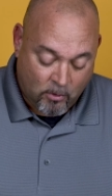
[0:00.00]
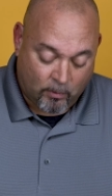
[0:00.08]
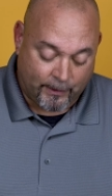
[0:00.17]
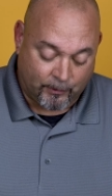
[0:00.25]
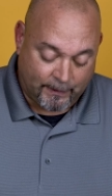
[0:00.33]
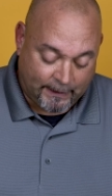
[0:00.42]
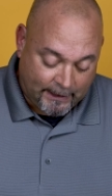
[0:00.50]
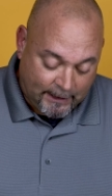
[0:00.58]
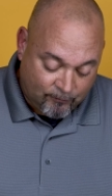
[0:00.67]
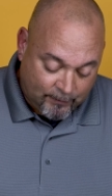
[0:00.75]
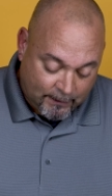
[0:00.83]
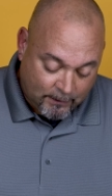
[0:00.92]
whether in the
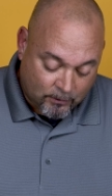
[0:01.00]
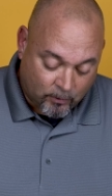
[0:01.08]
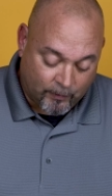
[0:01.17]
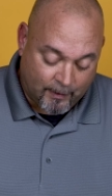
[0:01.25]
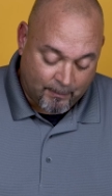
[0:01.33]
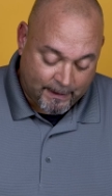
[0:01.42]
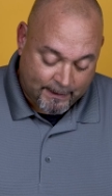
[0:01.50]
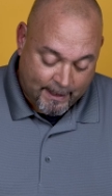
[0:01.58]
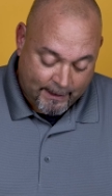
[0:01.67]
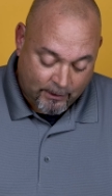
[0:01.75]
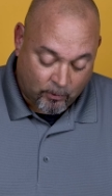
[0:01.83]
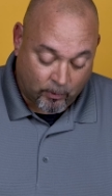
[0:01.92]
evening or in the
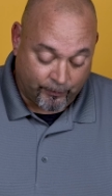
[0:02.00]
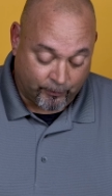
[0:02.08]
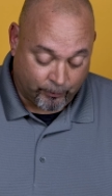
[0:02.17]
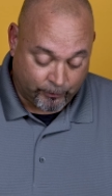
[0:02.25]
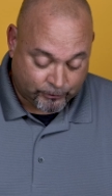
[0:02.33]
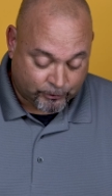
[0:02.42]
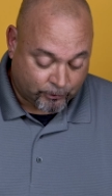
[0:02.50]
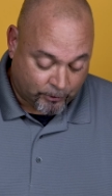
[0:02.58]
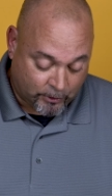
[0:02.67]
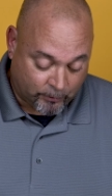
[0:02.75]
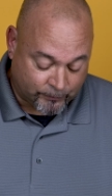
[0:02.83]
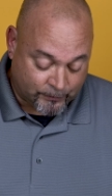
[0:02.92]
midnight or in the rooster
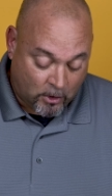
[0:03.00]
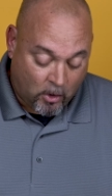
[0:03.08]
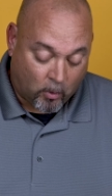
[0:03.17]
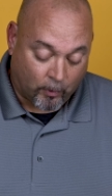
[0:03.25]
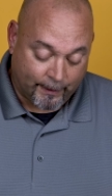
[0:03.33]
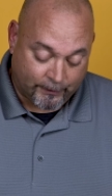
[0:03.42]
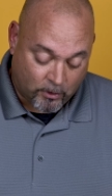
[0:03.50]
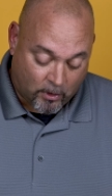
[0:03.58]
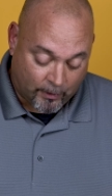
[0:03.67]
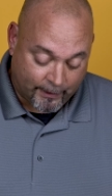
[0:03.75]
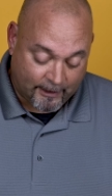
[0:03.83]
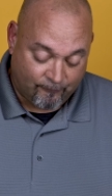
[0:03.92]
crows or at dawn.